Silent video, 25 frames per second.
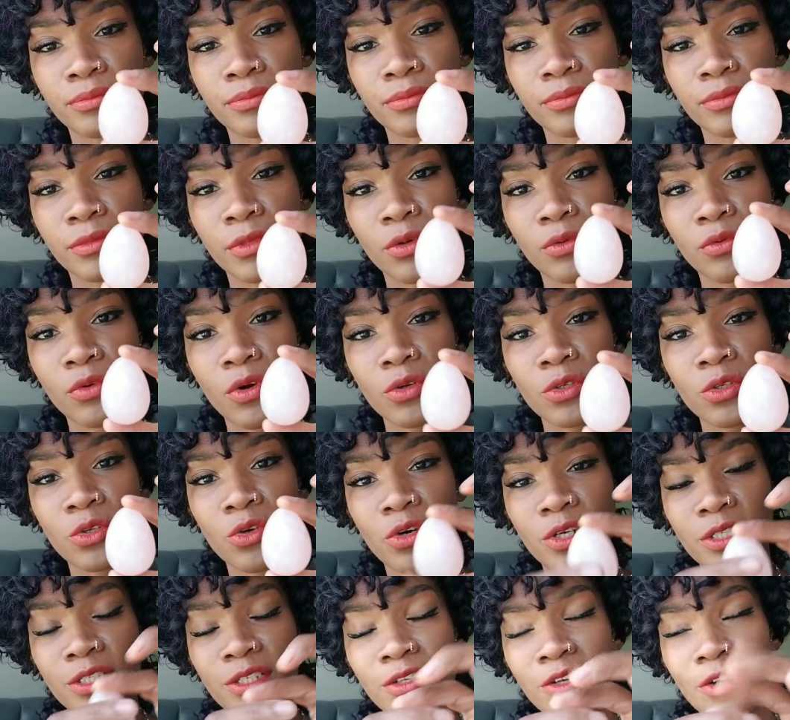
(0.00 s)
rose
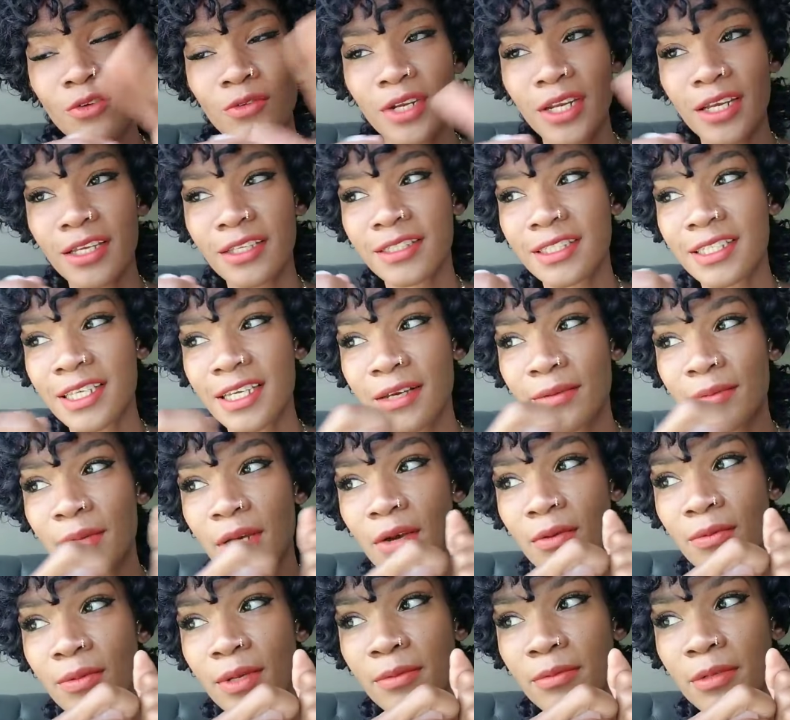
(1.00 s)
quartz. You know, when I think
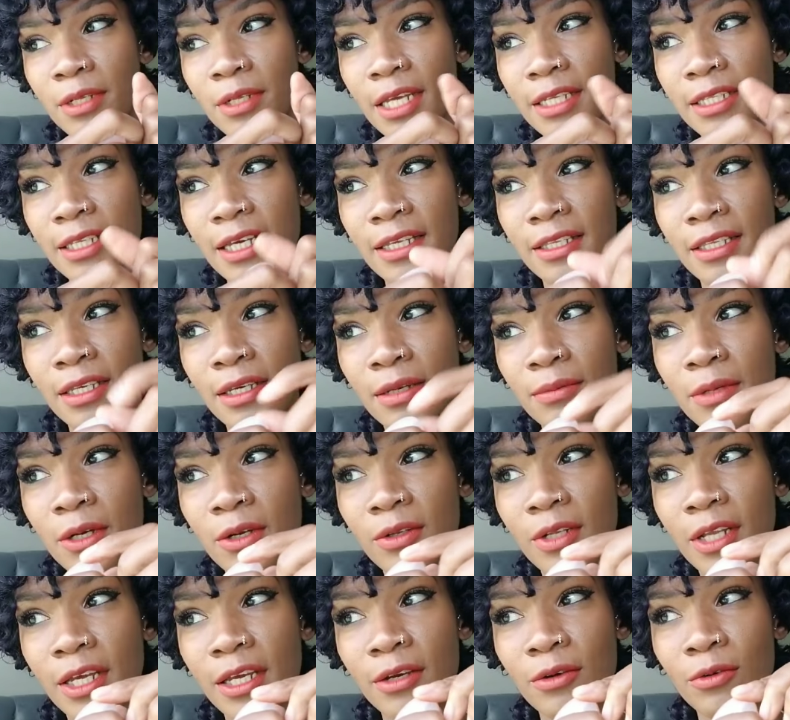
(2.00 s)
about people like that, I think about
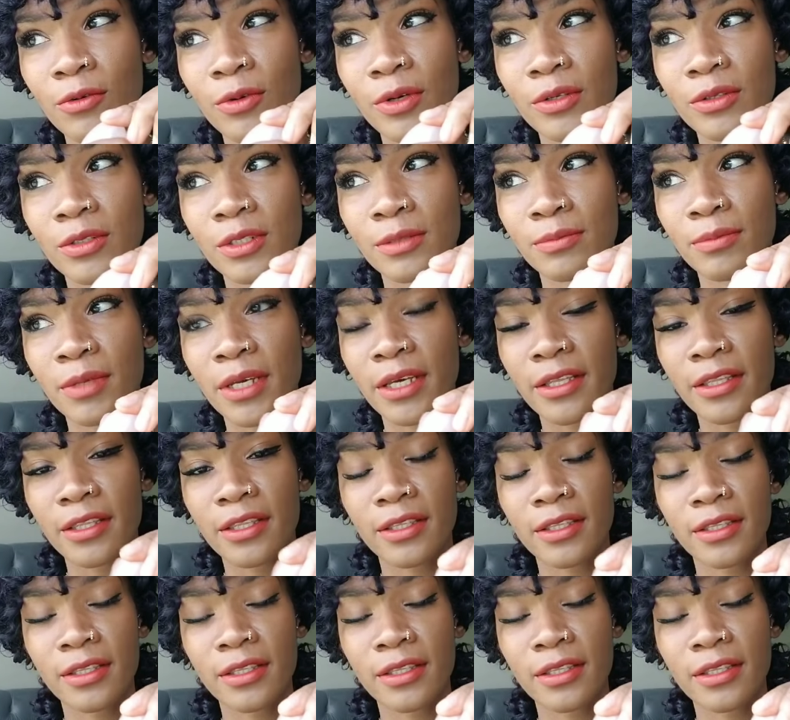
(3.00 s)
like Will Smith.